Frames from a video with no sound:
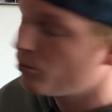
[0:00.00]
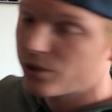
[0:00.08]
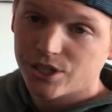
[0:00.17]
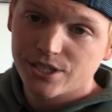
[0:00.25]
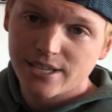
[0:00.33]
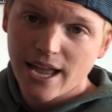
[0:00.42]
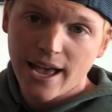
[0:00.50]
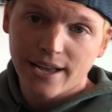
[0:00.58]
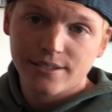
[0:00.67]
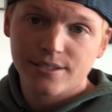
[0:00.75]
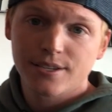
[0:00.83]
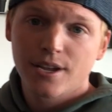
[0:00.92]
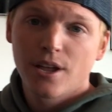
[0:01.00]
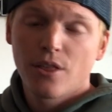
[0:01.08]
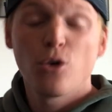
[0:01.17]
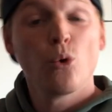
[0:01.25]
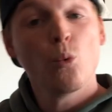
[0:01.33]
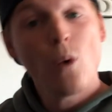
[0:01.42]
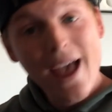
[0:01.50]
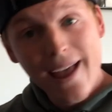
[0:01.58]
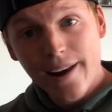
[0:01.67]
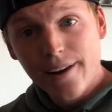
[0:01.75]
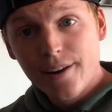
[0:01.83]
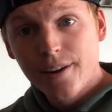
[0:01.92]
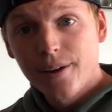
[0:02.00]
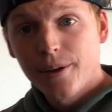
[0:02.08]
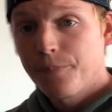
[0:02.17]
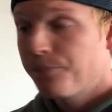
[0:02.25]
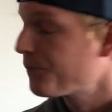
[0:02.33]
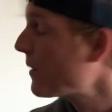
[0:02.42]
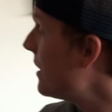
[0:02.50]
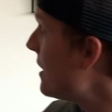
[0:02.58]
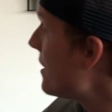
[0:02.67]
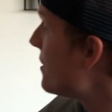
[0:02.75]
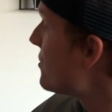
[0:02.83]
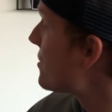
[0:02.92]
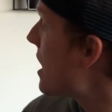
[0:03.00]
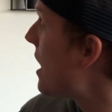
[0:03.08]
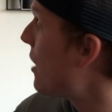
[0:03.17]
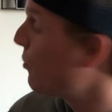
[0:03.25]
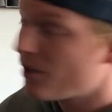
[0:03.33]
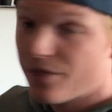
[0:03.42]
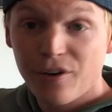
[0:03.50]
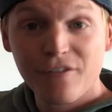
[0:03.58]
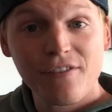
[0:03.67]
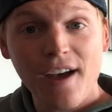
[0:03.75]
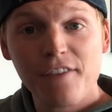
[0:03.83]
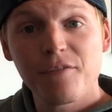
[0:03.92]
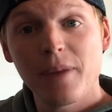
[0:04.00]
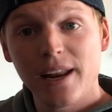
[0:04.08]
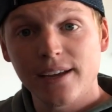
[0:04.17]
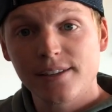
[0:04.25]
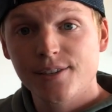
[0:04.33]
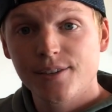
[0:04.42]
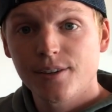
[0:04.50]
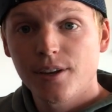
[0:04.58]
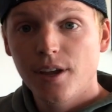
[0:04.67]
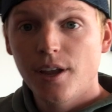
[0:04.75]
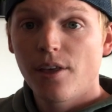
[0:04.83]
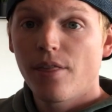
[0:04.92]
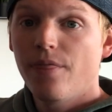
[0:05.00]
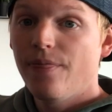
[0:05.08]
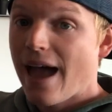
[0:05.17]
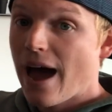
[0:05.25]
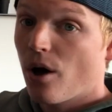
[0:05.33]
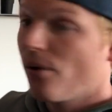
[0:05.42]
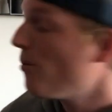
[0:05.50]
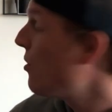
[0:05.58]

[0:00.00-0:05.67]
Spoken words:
which is text. The when is within 5 minutes. Now,